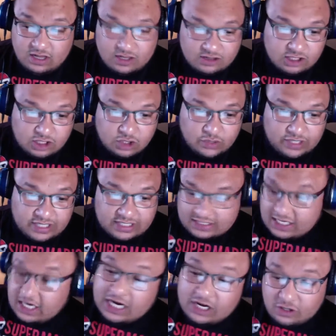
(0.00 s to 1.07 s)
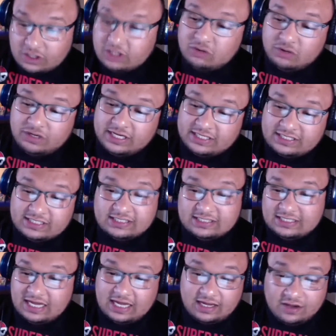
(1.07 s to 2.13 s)
the 3DS. Now, I know the 3DS is
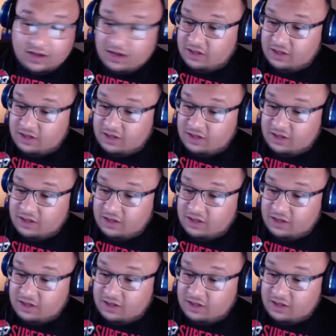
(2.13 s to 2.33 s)
dead.